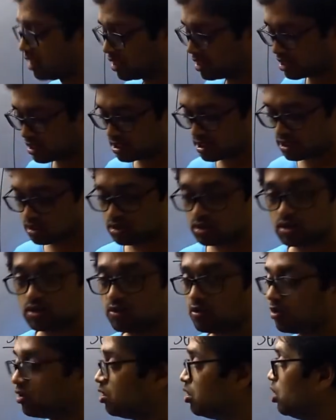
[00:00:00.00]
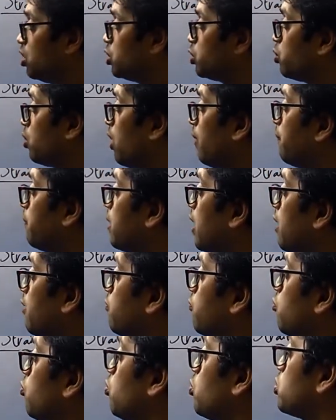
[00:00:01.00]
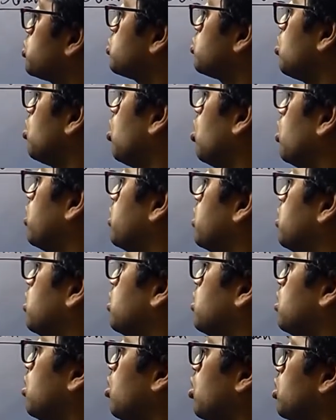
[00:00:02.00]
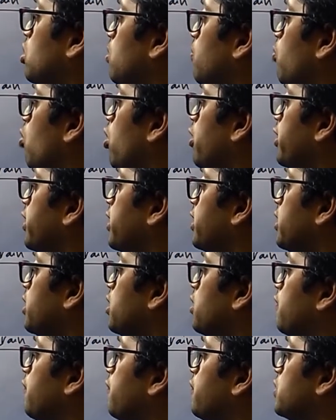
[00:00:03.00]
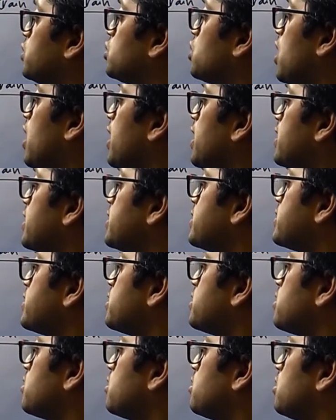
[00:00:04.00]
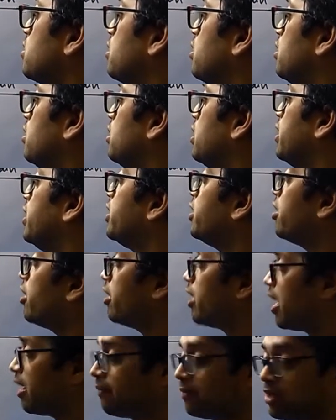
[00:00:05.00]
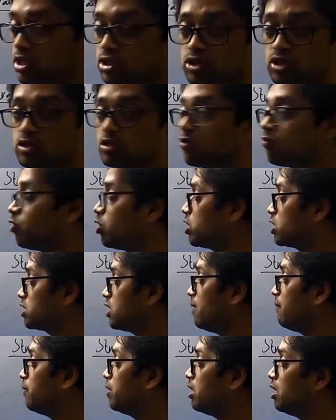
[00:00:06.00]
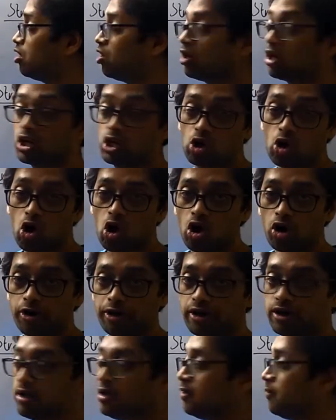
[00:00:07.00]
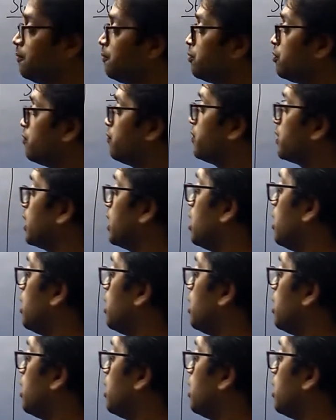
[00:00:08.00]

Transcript: is to apply force on a body which has linear dimensions. So for example, a rod. We